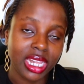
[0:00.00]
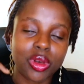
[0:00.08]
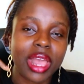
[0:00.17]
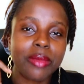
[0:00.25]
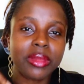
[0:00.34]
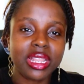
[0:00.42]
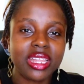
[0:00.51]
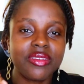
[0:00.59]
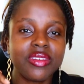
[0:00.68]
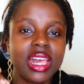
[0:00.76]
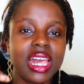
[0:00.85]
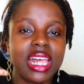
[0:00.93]
So I
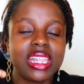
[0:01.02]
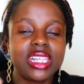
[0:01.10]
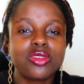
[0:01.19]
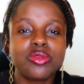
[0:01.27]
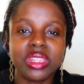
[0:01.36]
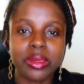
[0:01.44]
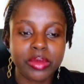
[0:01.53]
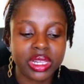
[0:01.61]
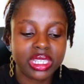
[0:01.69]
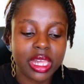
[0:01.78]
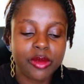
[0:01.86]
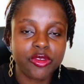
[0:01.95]
believe this would be the
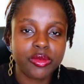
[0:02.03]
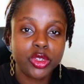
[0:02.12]
best time for